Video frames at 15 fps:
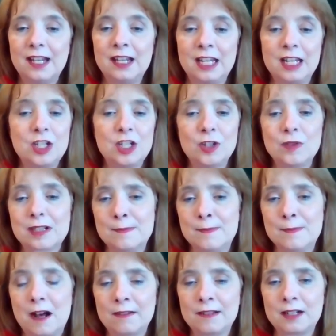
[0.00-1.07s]
get you a
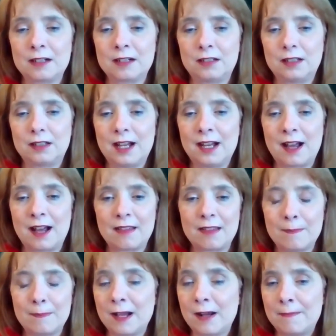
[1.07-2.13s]
small little uh,
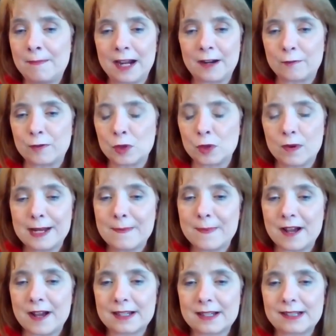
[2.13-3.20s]
lapel mic for 20
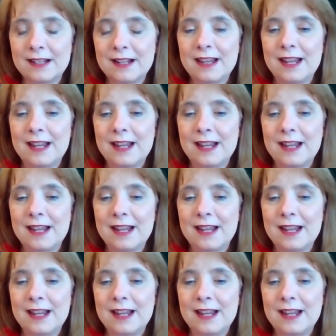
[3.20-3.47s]
bucks